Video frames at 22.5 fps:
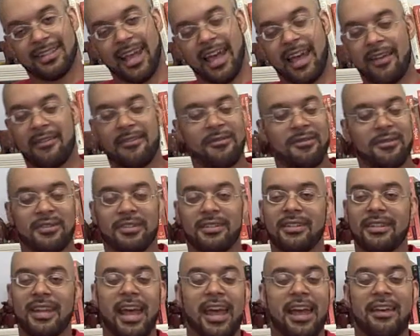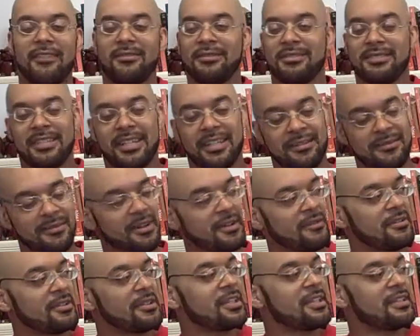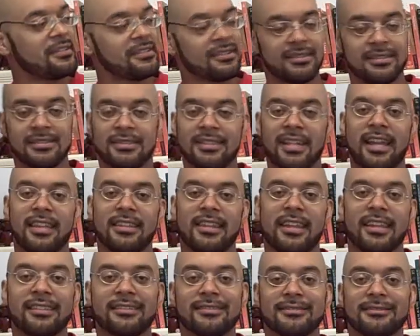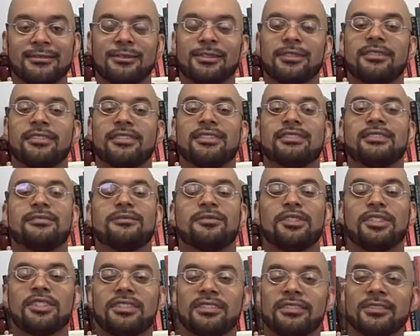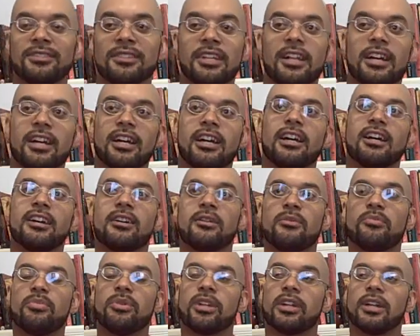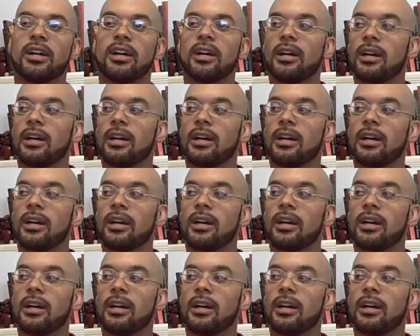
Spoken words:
If you're not having sex, whatever, it's not that serious of an issue. But,